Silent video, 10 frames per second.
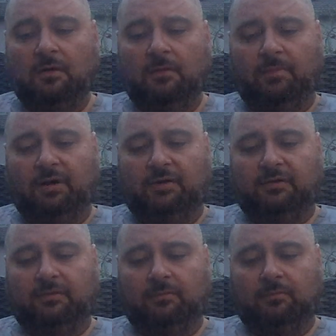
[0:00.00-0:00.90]

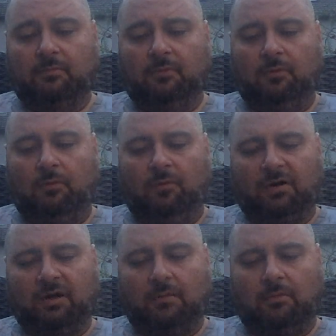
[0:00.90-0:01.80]
But
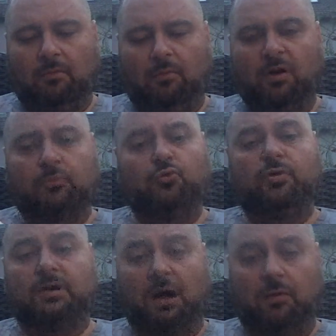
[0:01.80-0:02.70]
what I'm
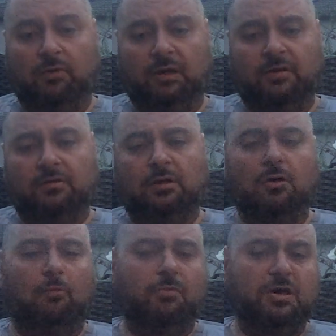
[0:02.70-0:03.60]
doing nowadays, you
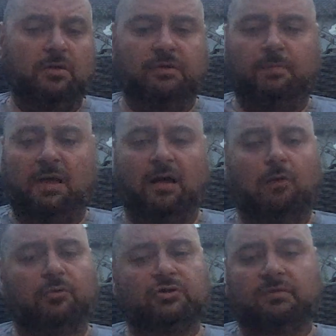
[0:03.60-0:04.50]
know, years back I
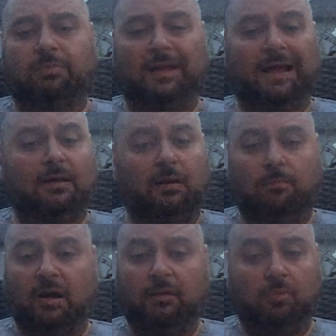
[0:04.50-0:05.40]
was just blindly
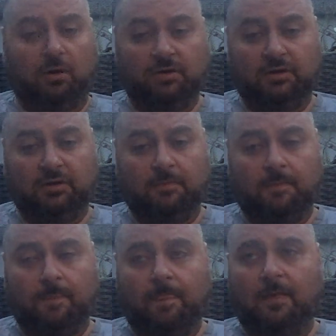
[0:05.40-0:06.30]
buying boxes.
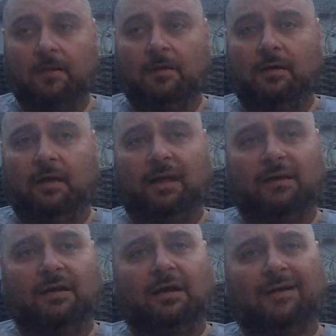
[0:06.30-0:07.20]
And
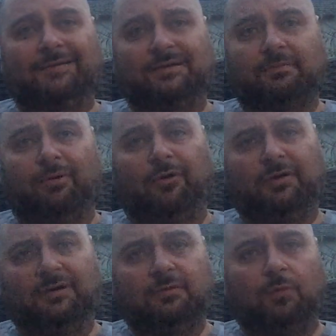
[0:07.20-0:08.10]
then I got
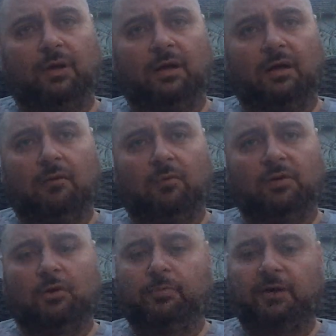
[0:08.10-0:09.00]
disappointed when I
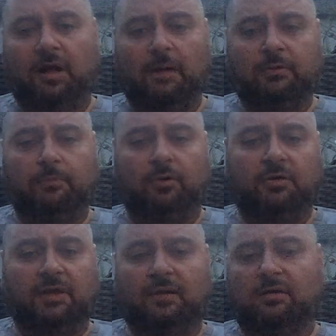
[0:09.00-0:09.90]
was opening up the
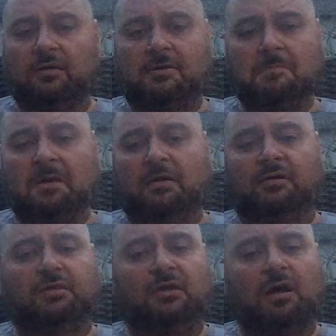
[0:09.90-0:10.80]
box and
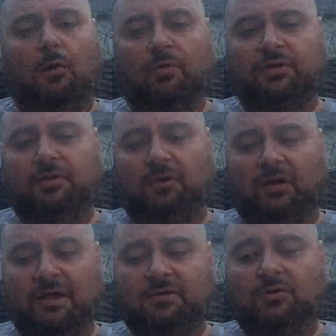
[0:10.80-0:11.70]
the cigar was not
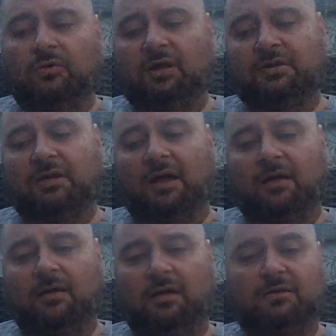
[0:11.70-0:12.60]
as good as
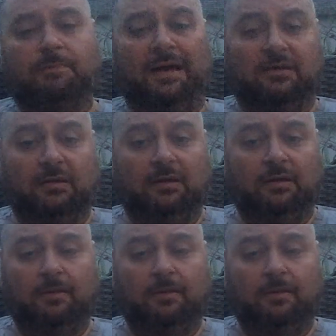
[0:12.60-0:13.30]
I expected it.